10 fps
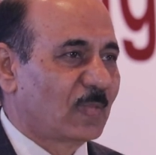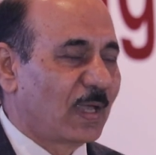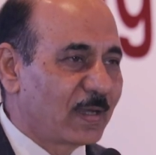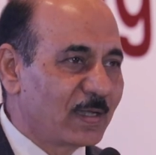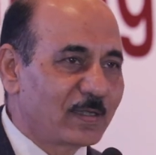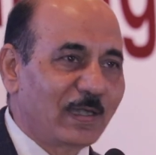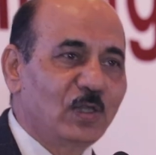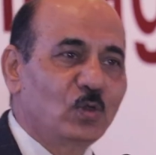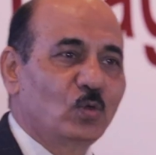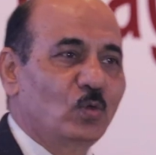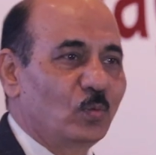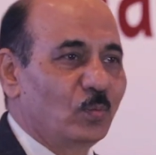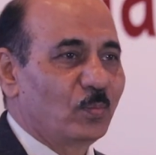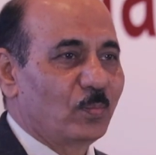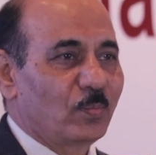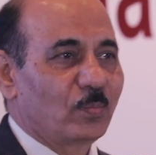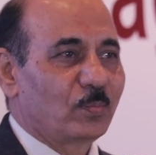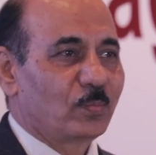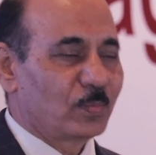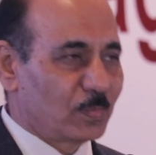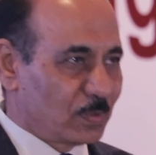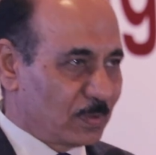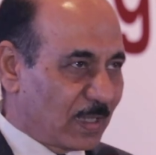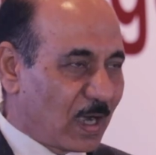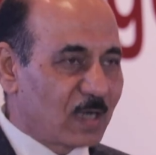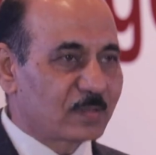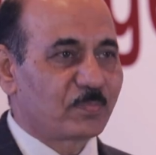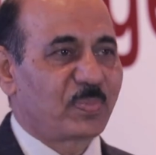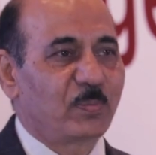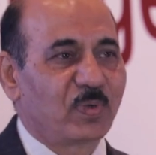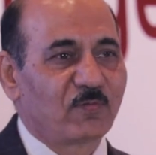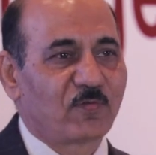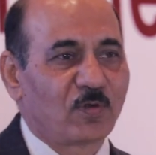I can tell you, there are people